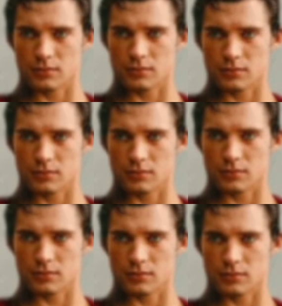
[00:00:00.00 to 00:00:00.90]

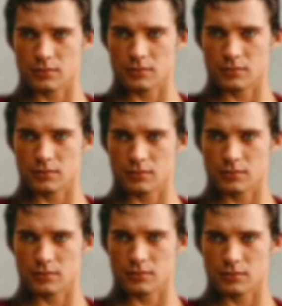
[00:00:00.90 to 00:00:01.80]

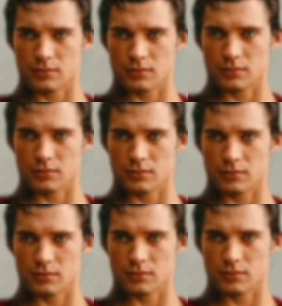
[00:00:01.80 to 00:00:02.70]

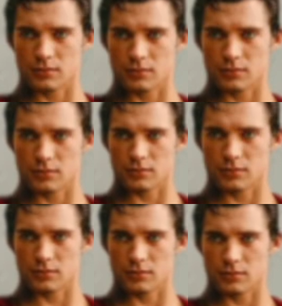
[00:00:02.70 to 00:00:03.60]

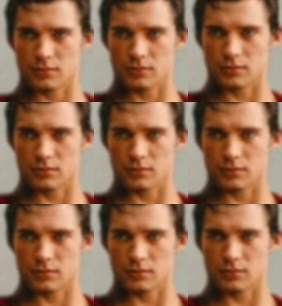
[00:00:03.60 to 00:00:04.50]

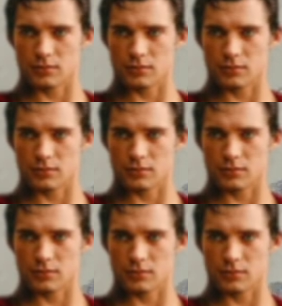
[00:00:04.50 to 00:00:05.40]

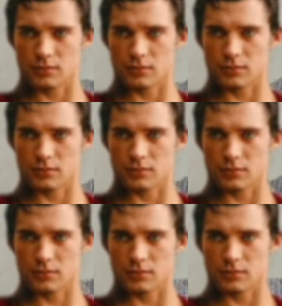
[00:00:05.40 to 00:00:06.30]

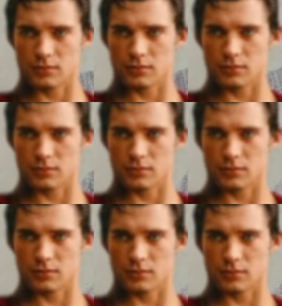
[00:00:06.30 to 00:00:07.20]

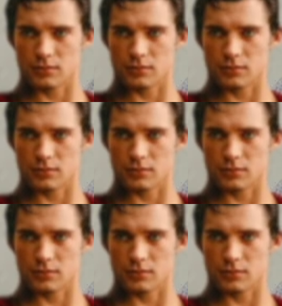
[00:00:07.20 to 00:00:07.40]
The person shown says nothing.